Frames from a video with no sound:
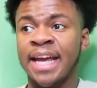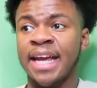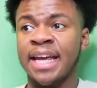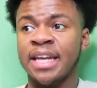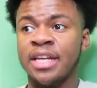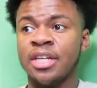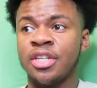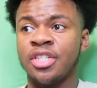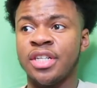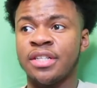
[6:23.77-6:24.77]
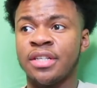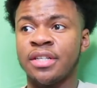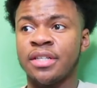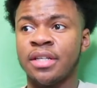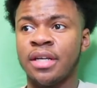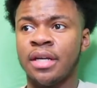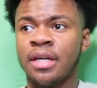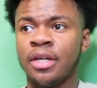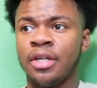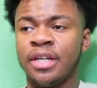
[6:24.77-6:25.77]
and Jesus
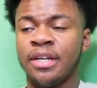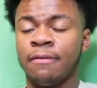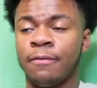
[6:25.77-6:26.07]
did it